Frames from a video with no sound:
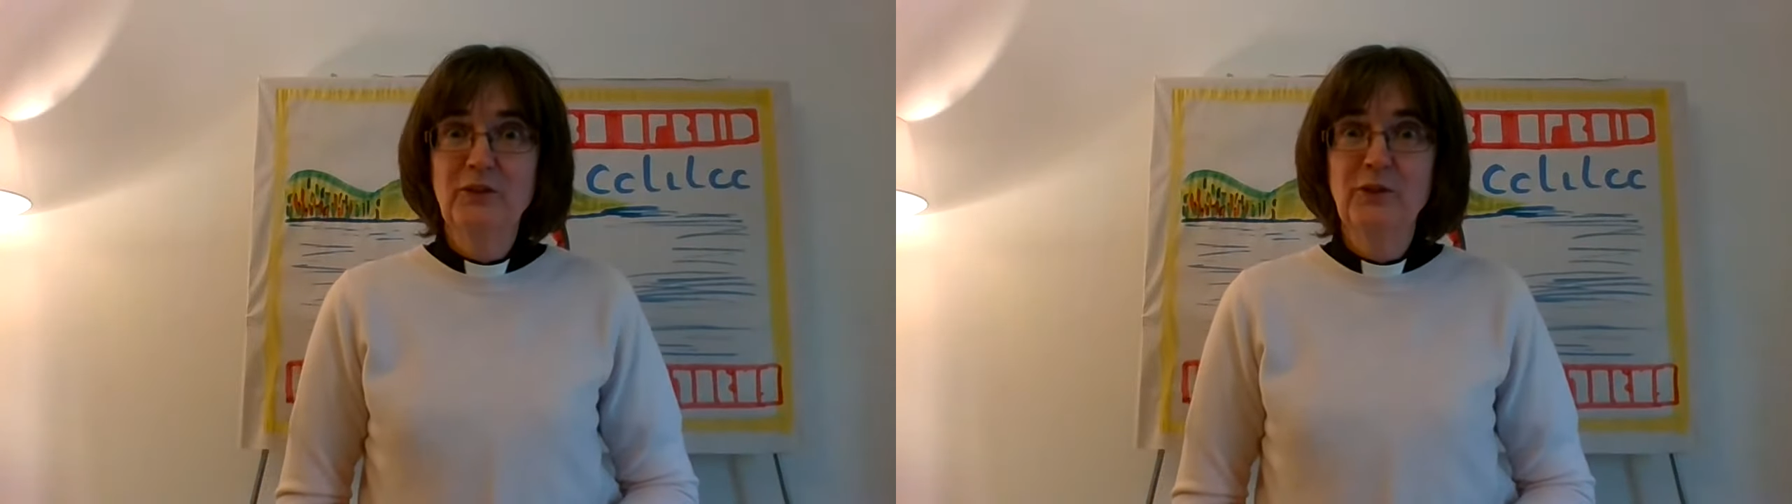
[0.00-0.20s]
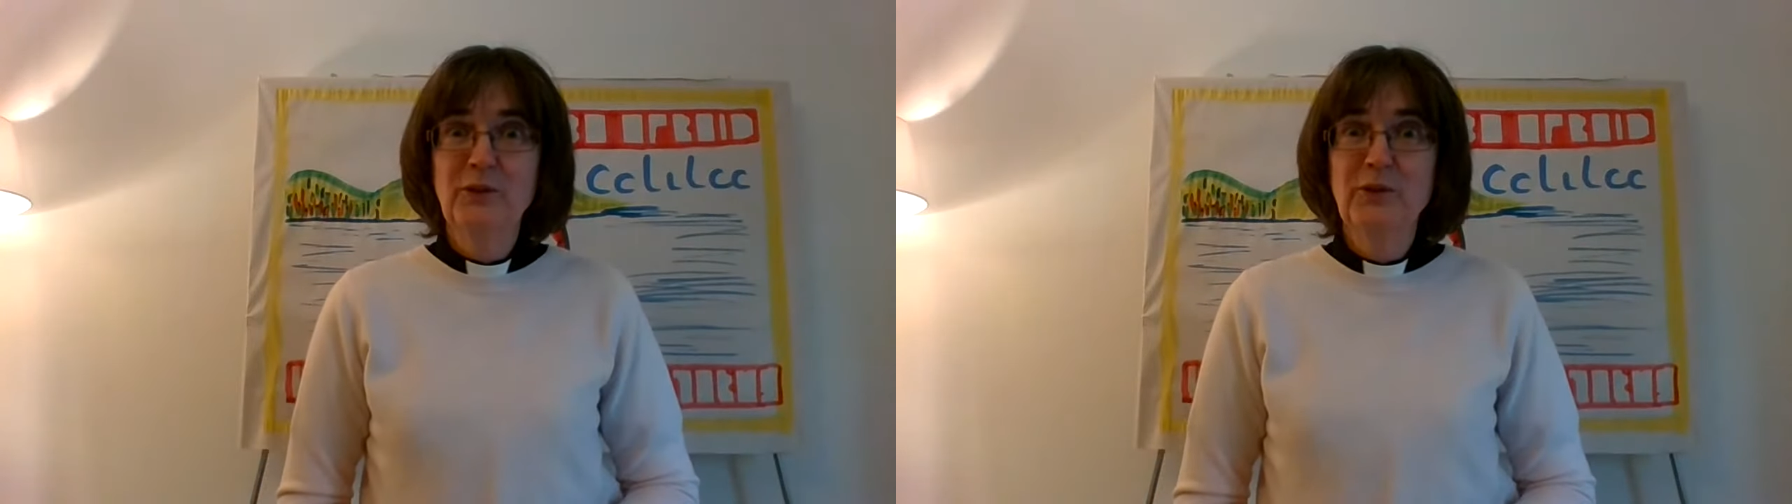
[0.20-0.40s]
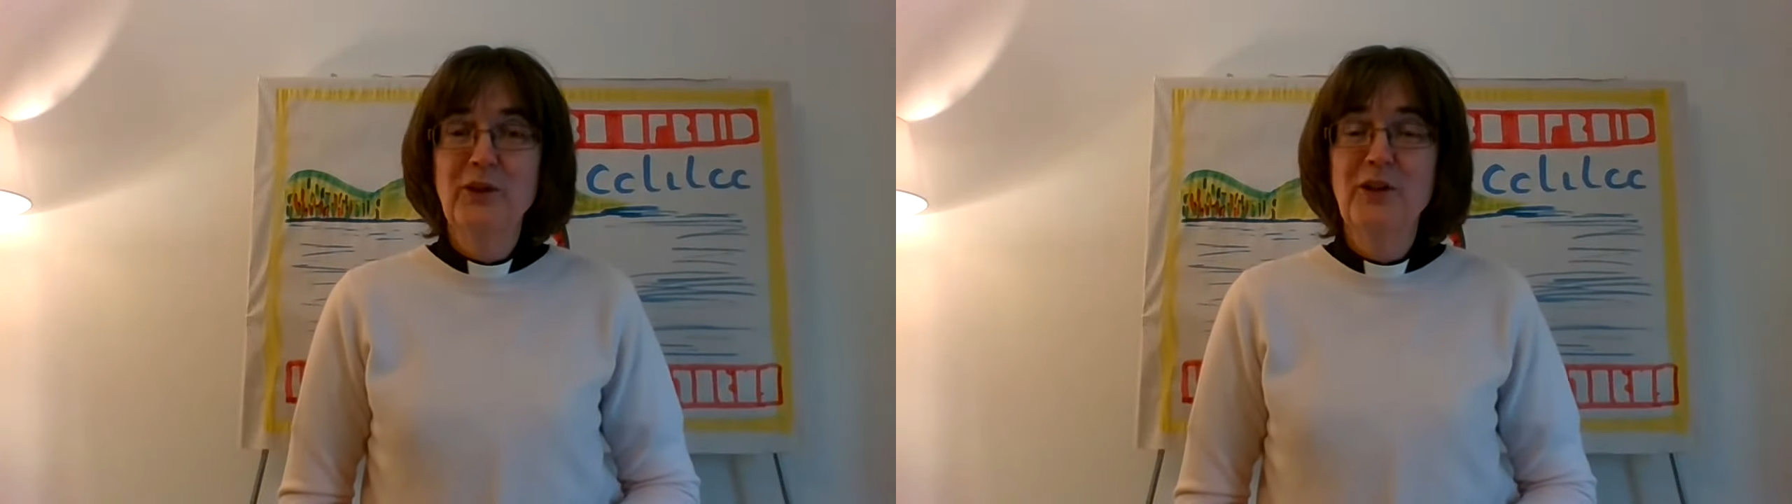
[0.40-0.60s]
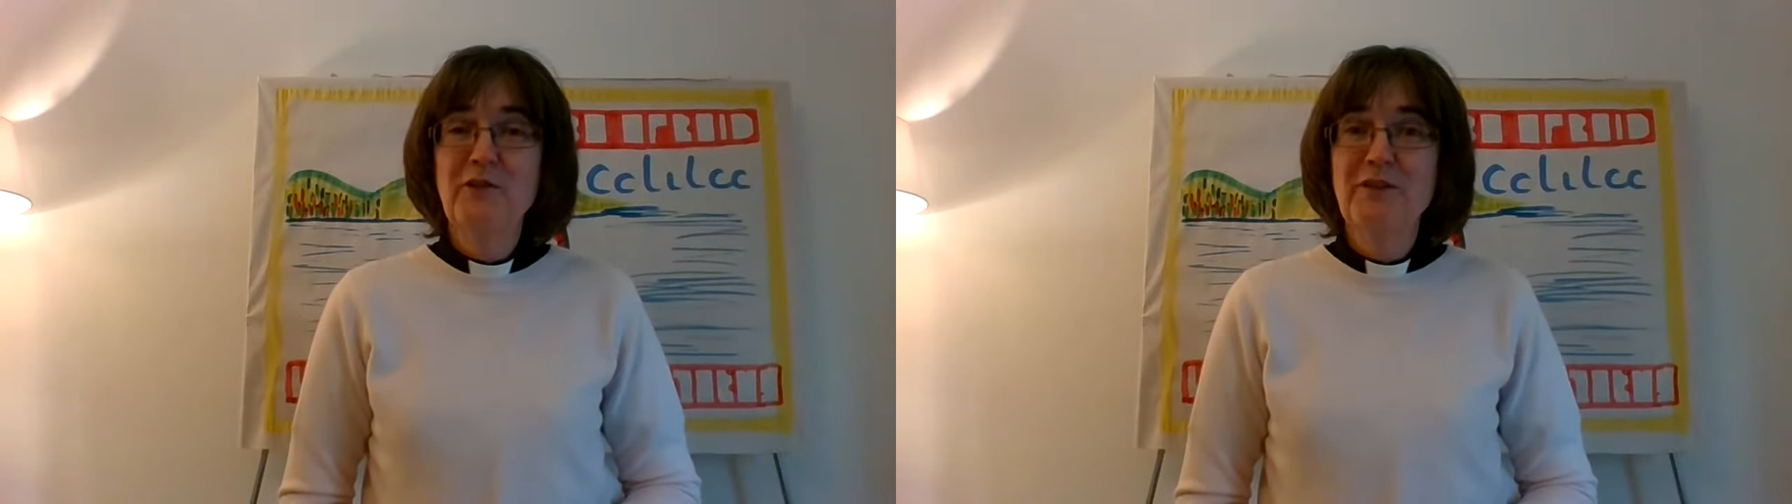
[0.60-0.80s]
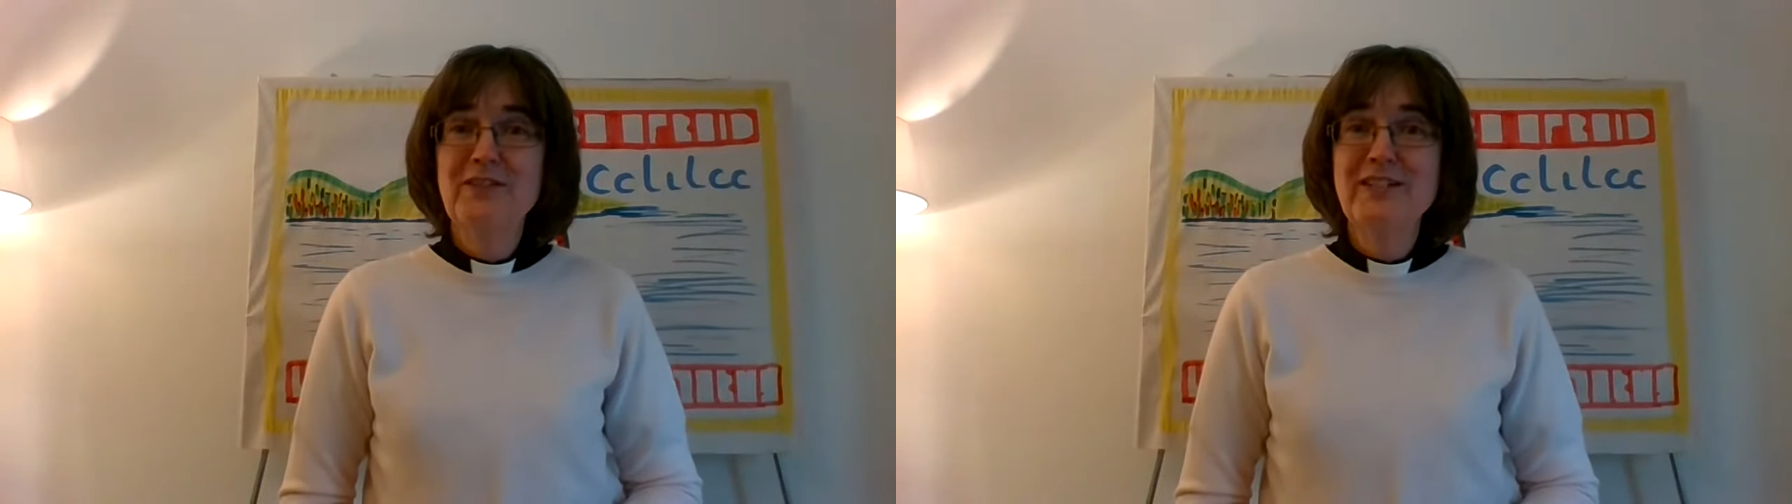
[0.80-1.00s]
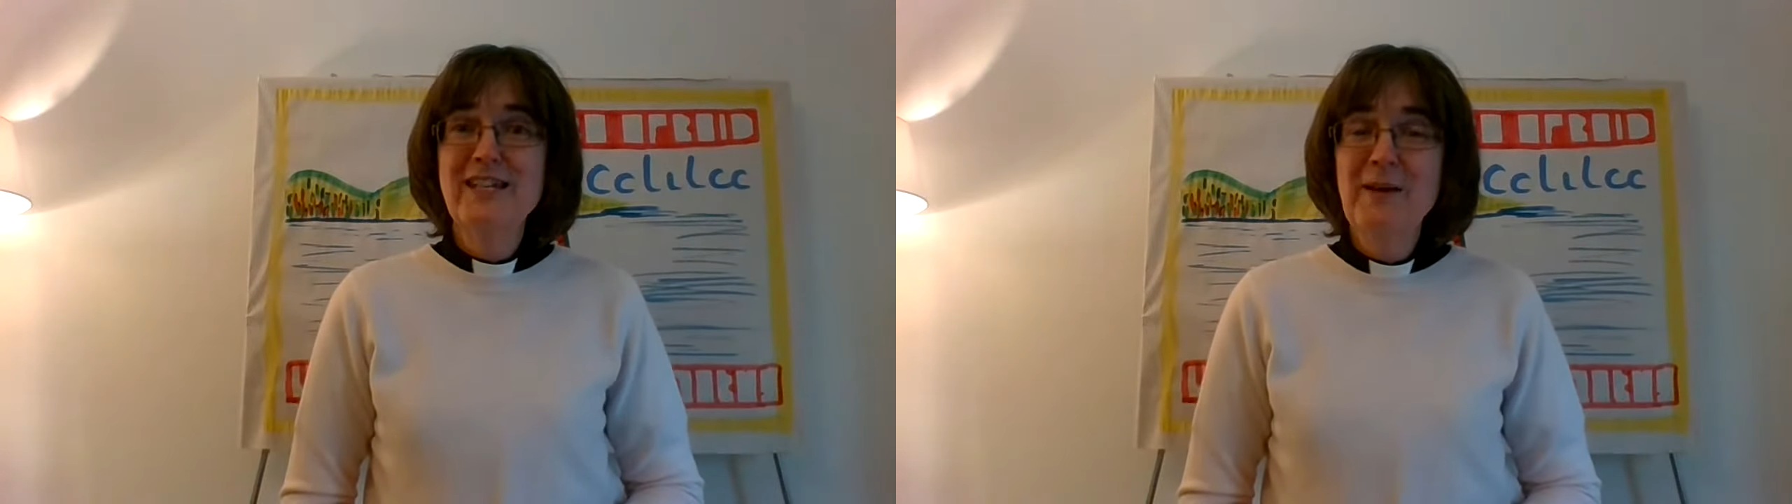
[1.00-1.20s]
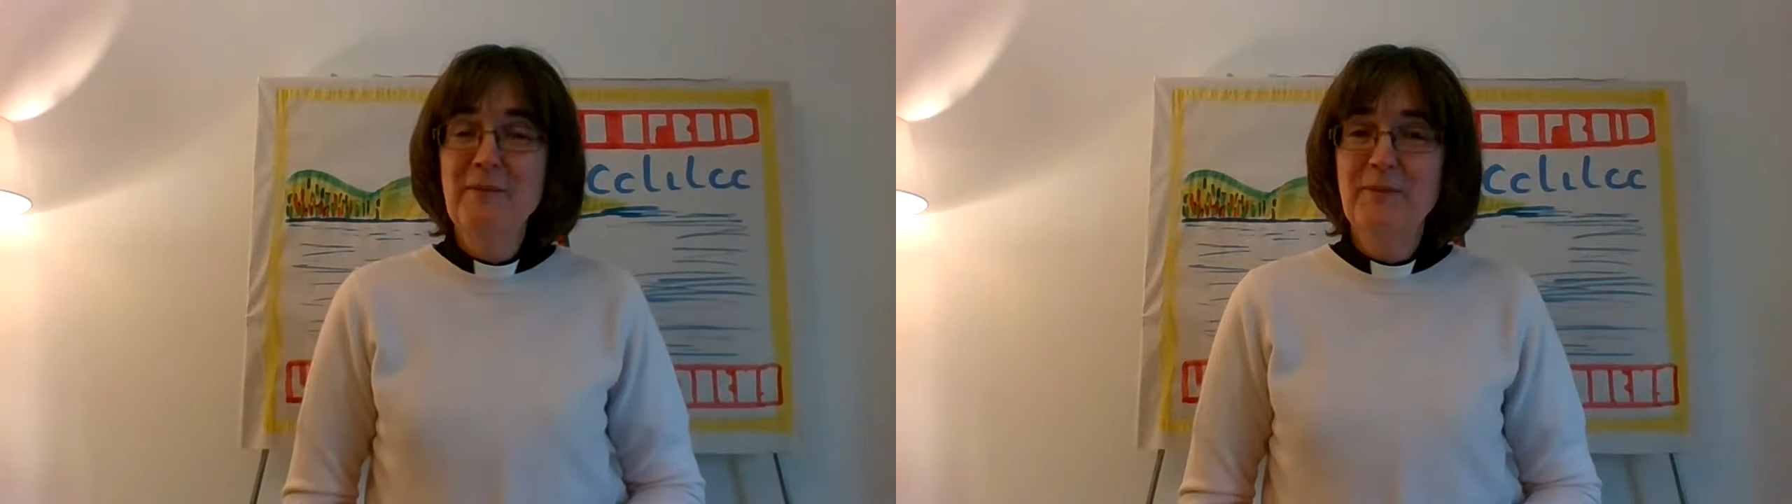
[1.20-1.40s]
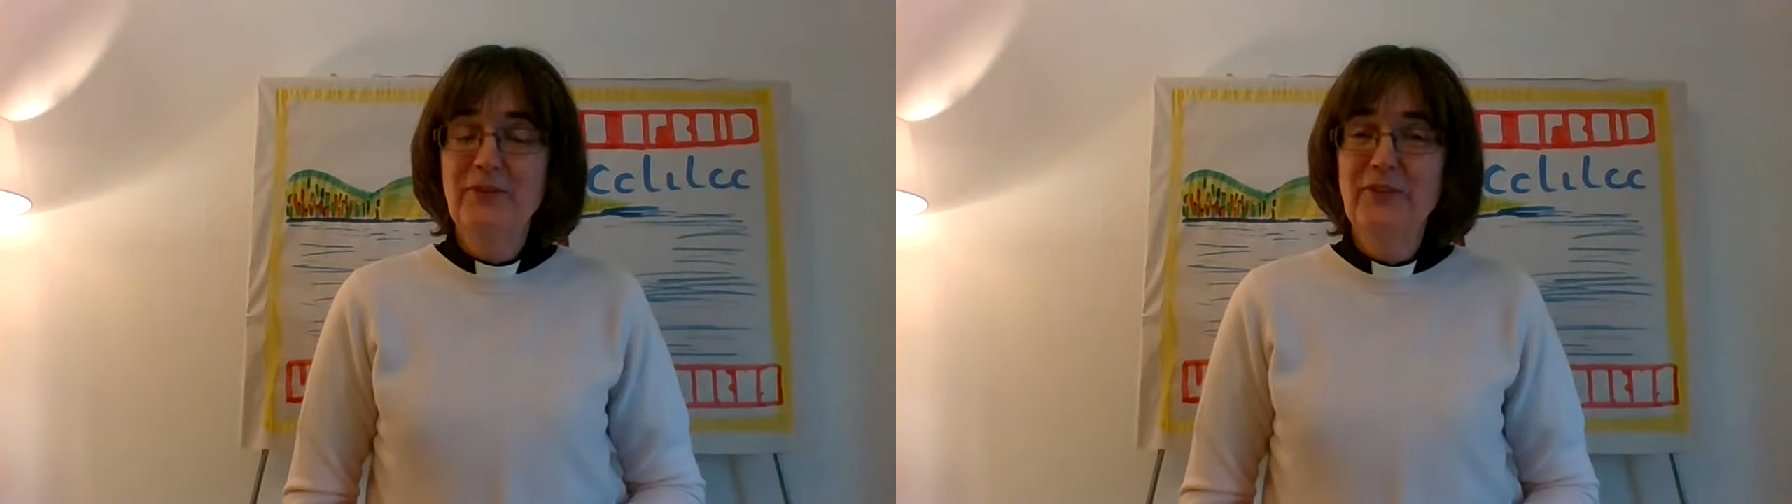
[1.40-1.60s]
to the River
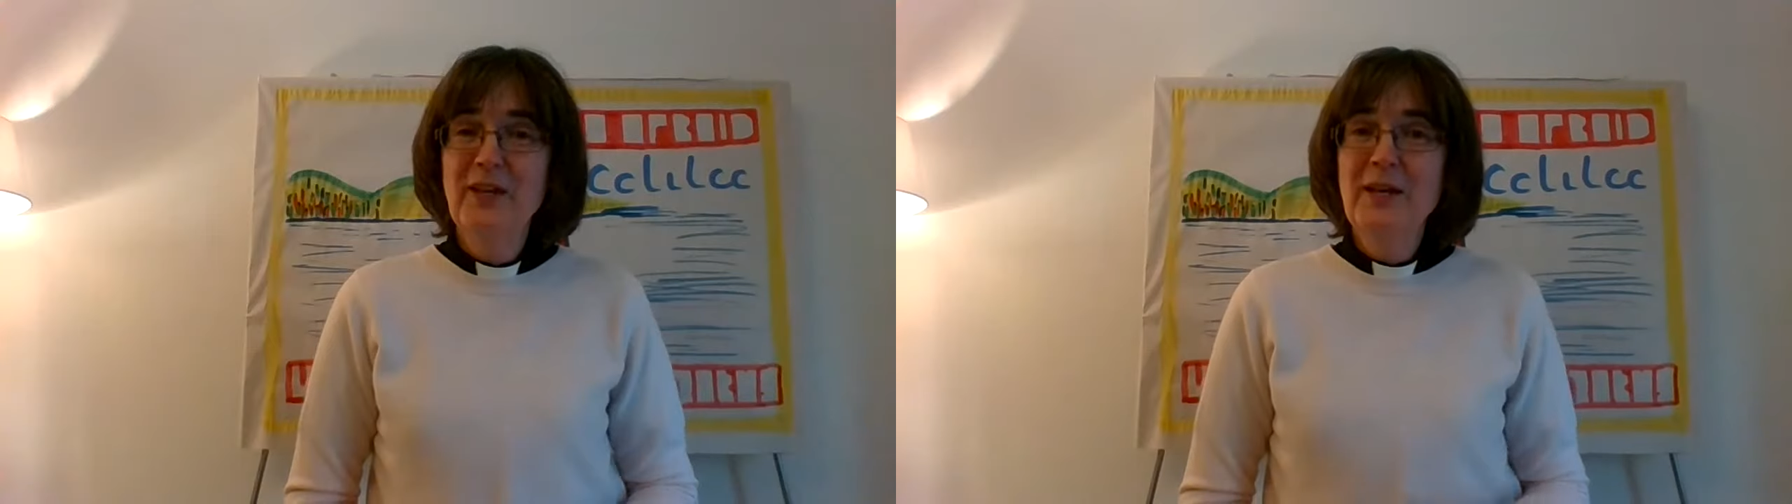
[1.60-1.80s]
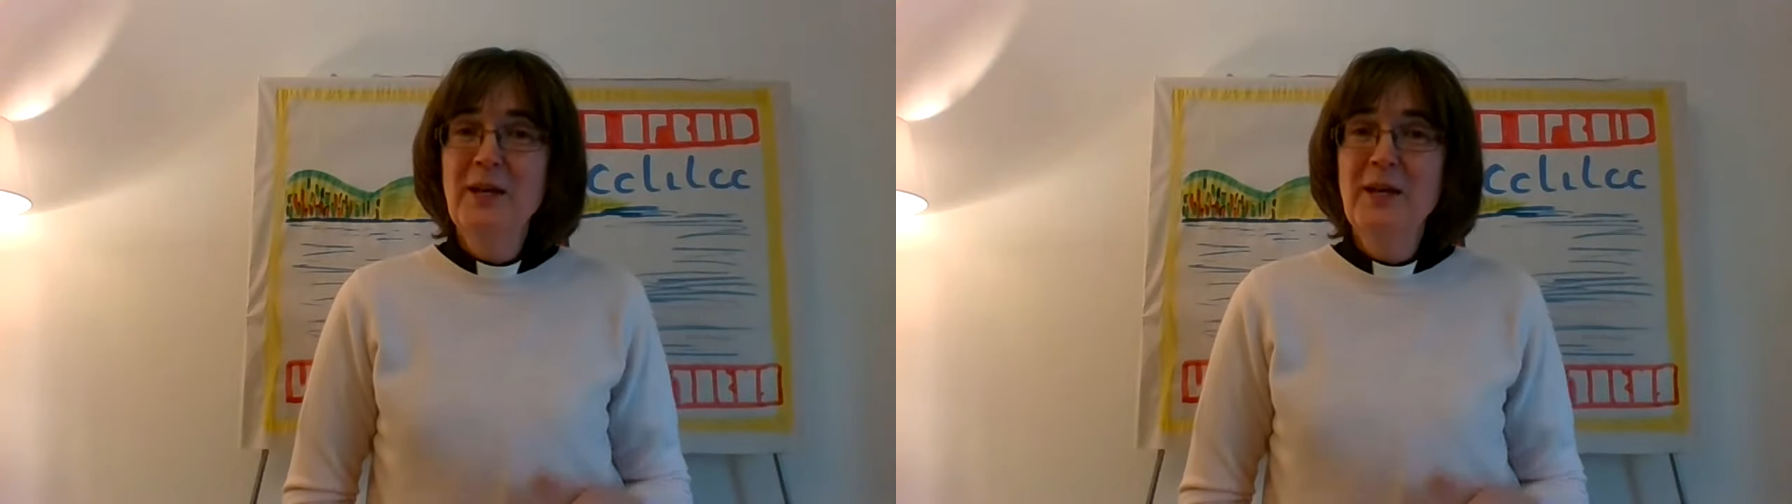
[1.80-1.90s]
Thames.